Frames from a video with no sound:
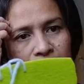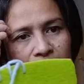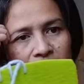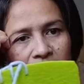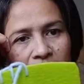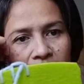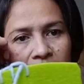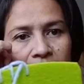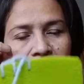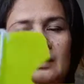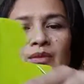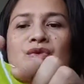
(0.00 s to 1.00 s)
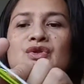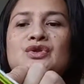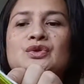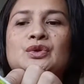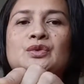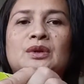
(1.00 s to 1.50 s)
Okay, I'm going to
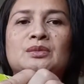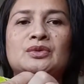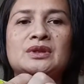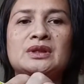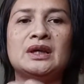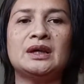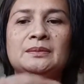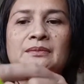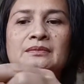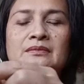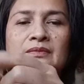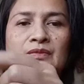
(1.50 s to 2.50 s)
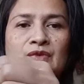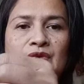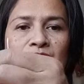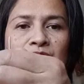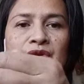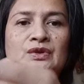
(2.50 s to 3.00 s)
show you one more time.
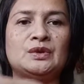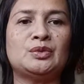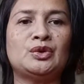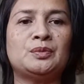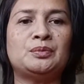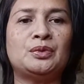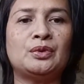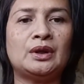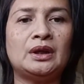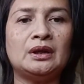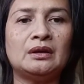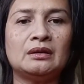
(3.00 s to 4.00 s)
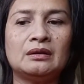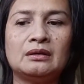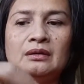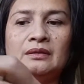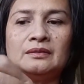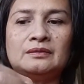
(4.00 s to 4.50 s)
So I'm going to poke here,
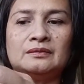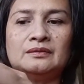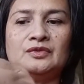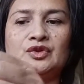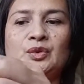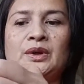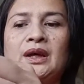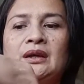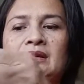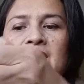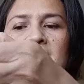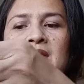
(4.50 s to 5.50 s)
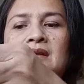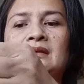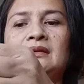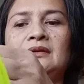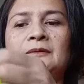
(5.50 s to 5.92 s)
so we get this here.